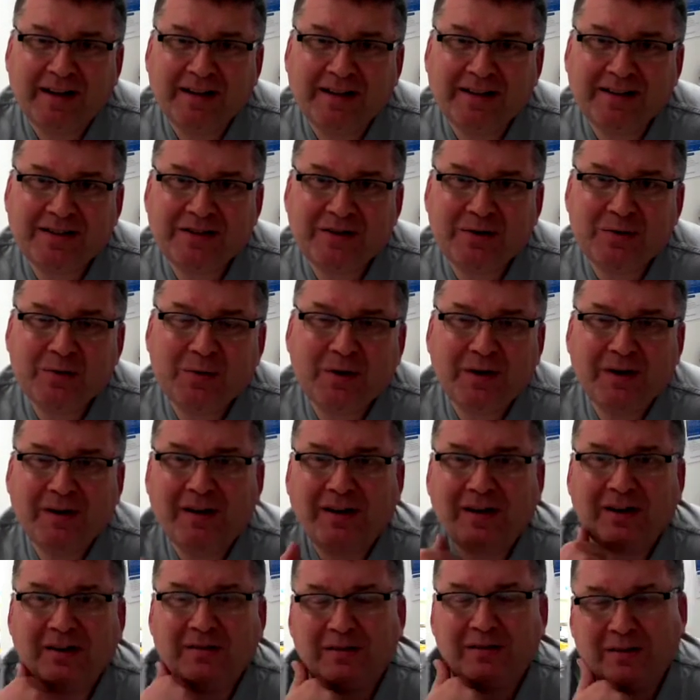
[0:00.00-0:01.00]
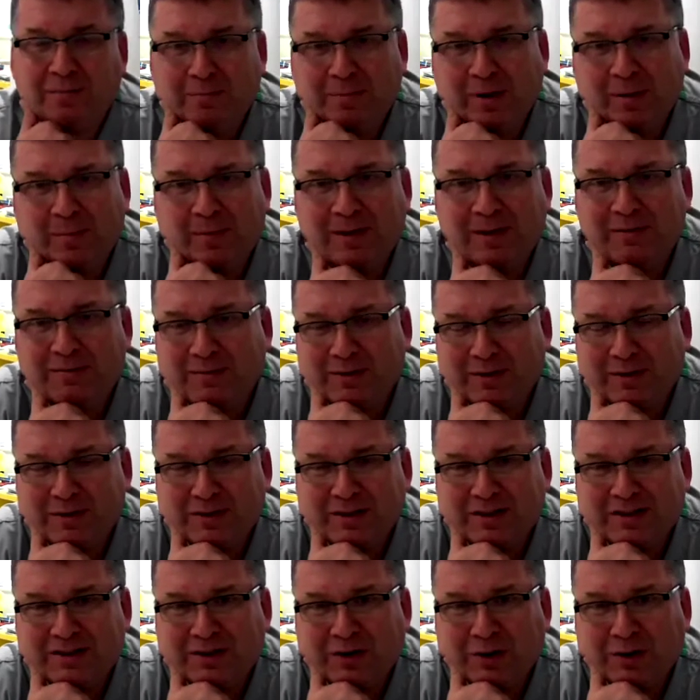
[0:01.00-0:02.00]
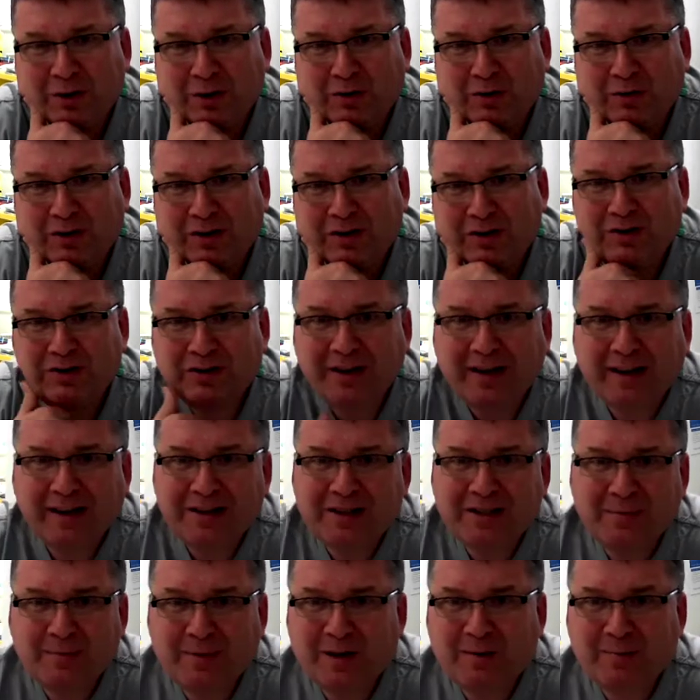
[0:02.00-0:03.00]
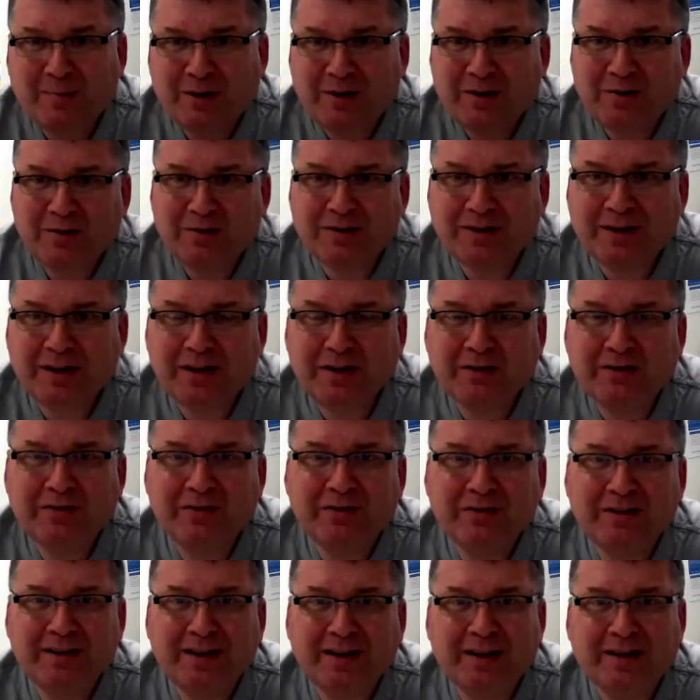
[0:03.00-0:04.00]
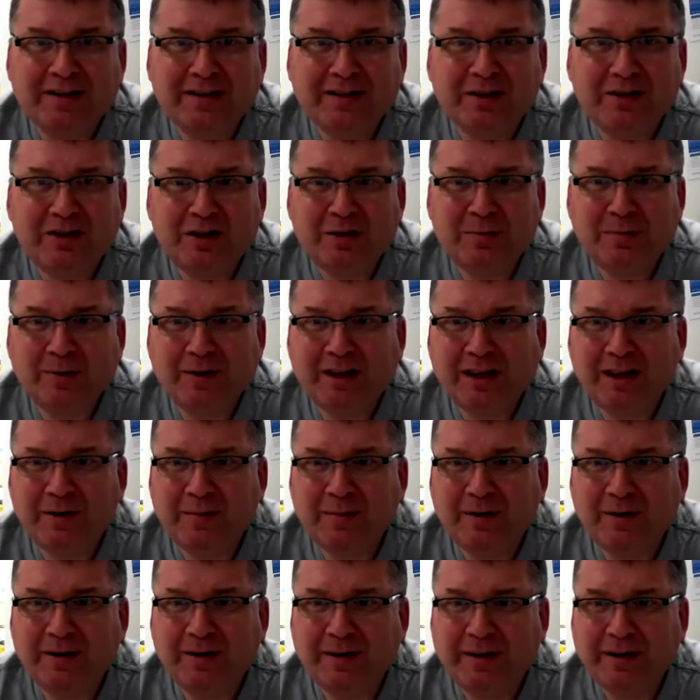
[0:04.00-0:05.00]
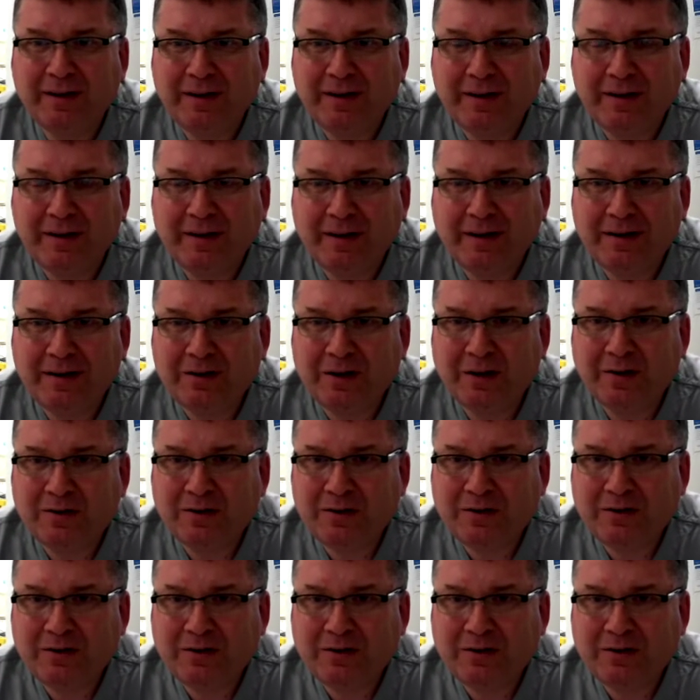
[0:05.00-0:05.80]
So maybe just to start off, can you tell us a bit about yourself? Tell us how you became a doctor.